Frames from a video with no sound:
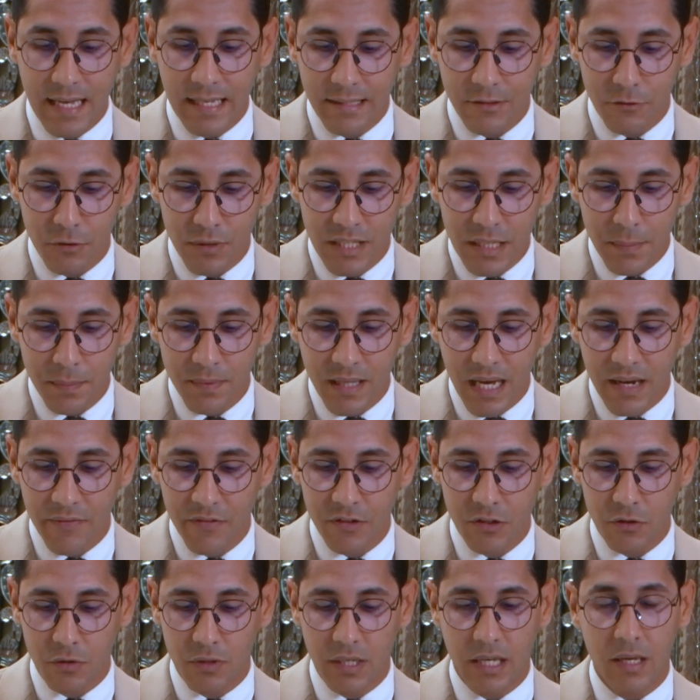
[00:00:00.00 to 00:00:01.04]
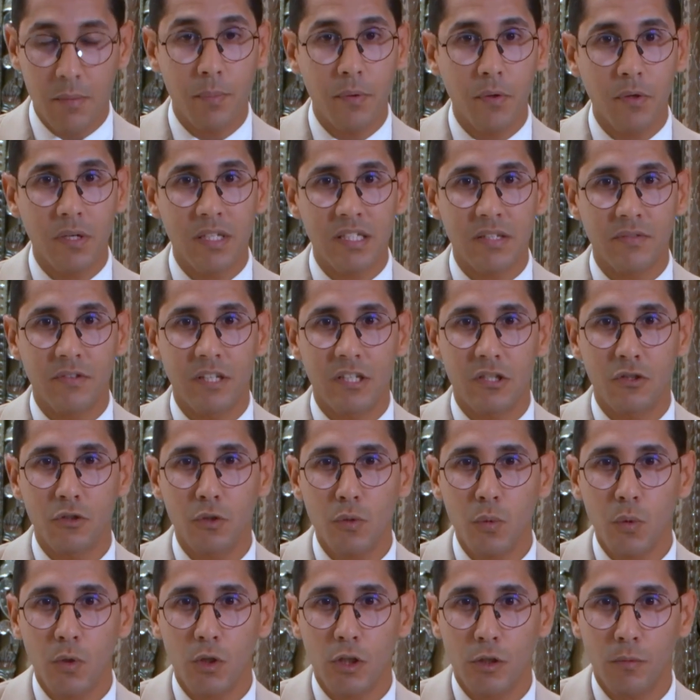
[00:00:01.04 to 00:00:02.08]
To deep dive into the components of this
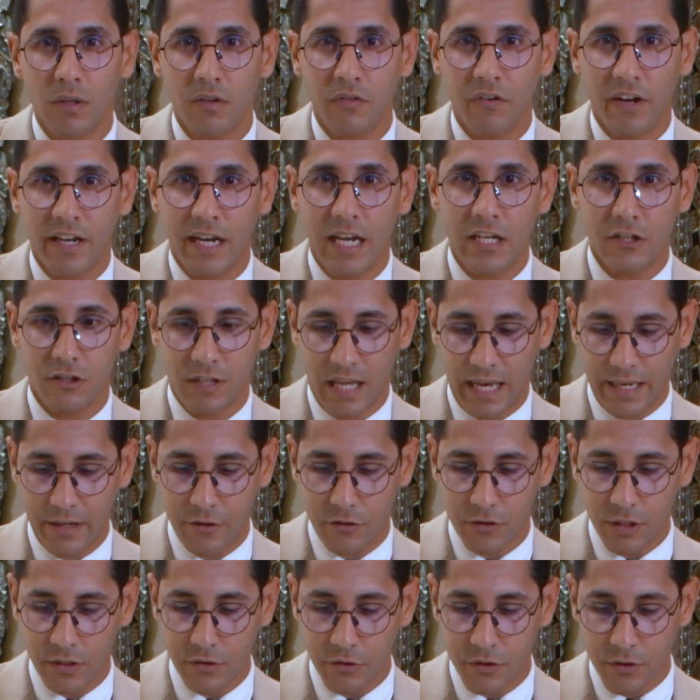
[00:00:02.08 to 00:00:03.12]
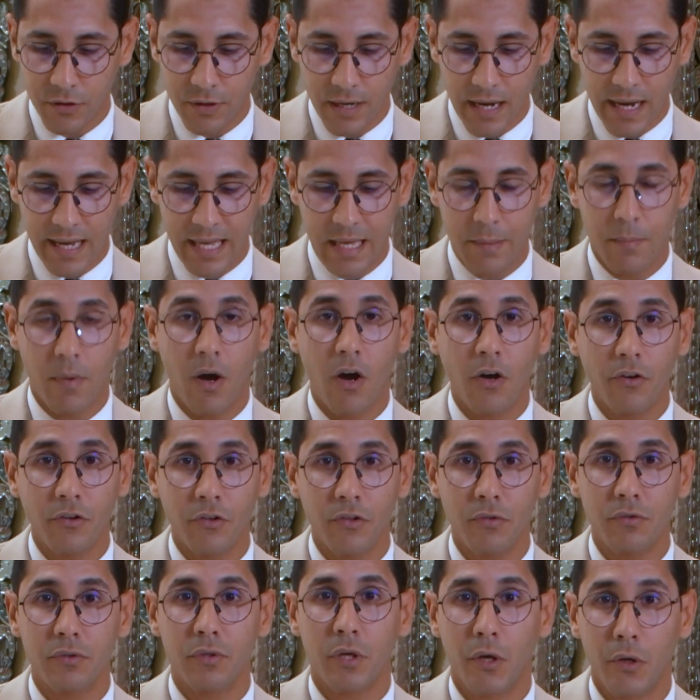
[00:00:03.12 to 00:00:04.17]
new global financial architecture, I am
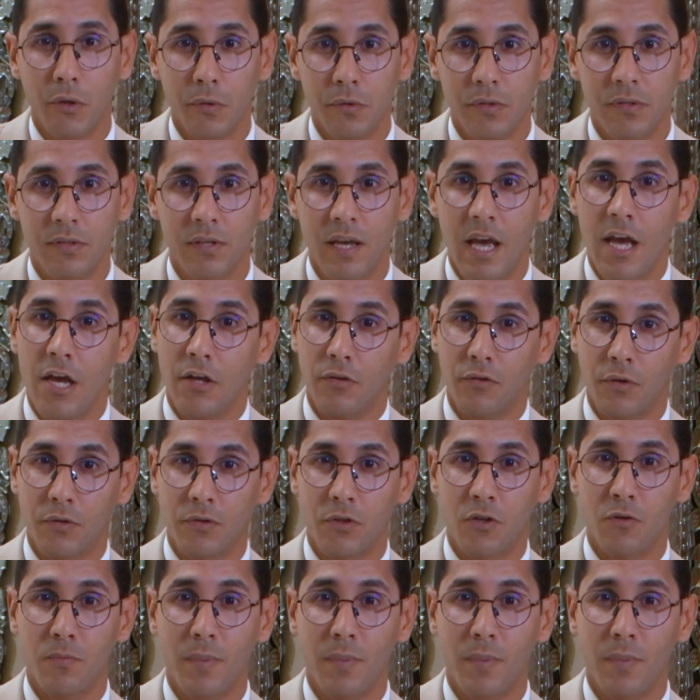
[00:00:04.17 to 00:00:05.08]
honored to host Dr.